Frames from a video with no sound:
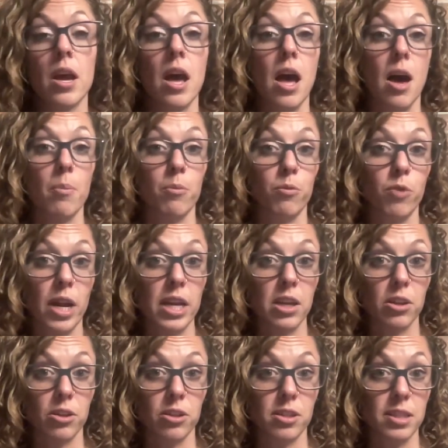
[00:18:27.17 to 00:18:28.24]

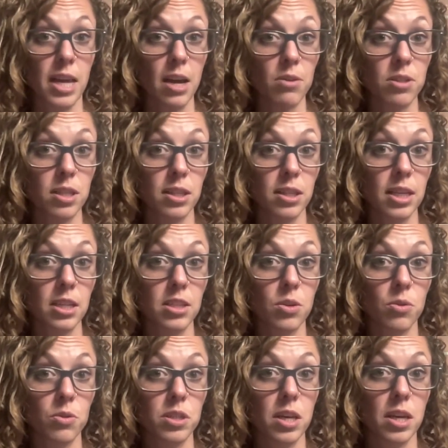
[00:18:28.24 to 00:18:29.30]
regular sounds that they
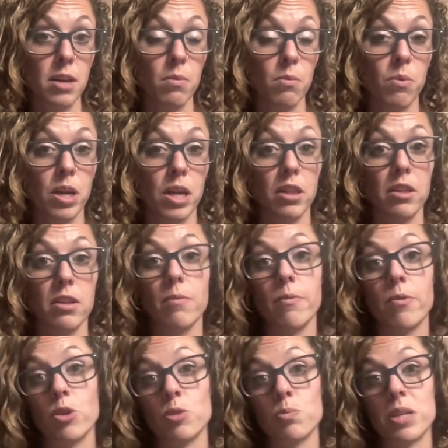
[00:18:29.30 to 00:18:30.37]
associate with
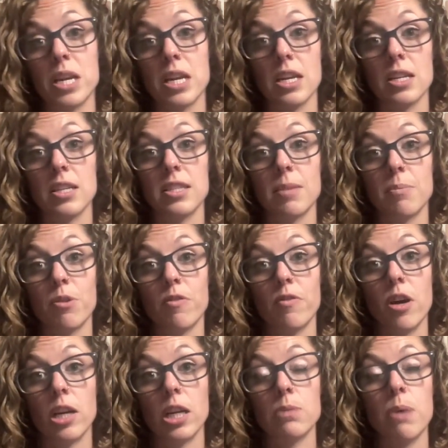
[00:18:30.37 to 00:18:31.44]
those beginning simple
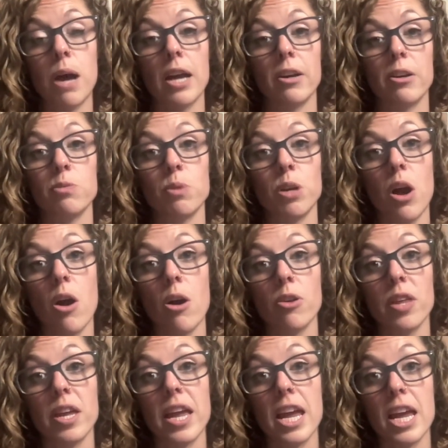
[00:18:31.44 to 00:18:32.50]
phonics patterns, but are
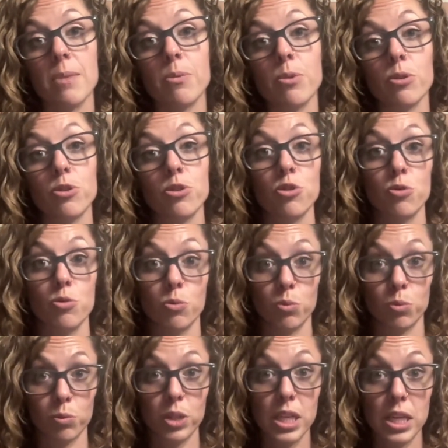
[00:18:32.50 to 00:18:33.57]
they able to
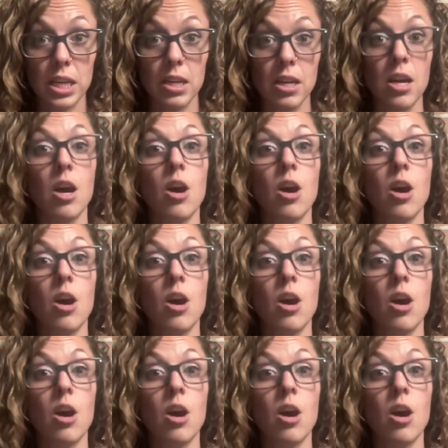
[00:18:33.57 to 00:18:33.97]
read